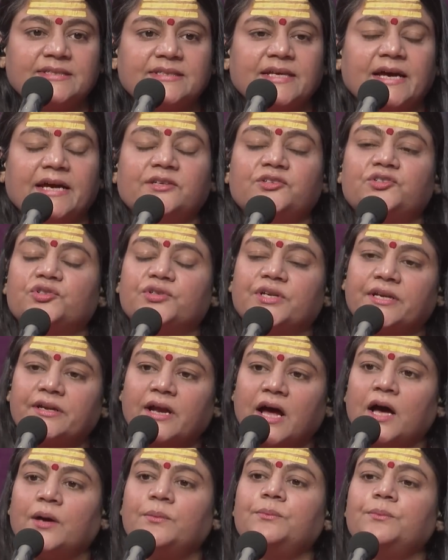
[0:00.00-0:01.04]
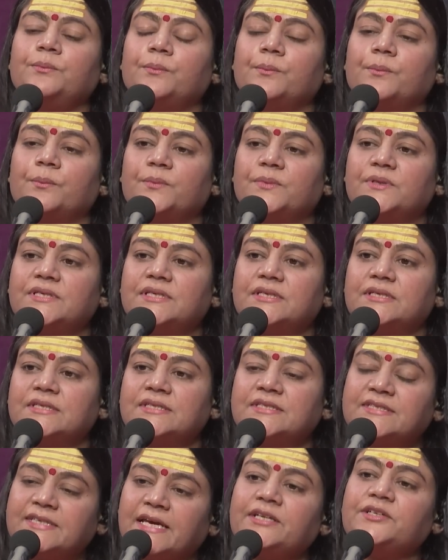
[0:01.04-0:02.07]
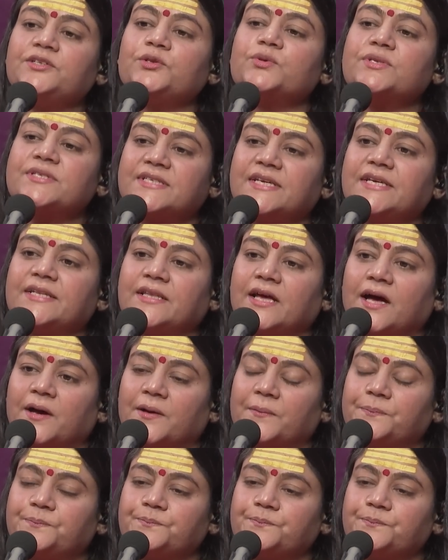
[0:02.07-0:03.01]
that Shri Ram said to Sita